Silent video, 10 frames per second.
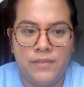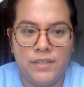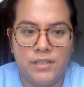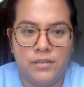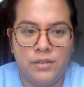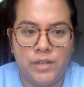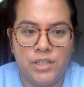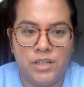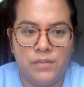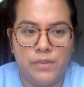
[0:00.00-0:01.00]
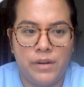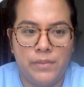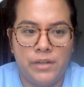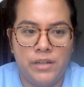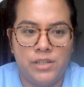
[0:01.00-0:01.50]
physical aggression,
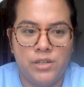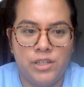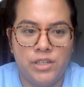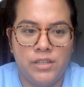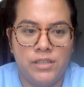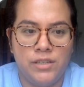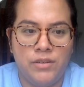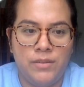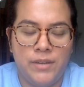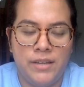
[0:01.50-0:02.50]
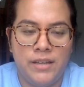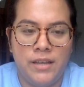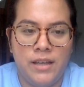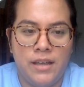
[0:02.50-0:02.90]
property destruction, screaming,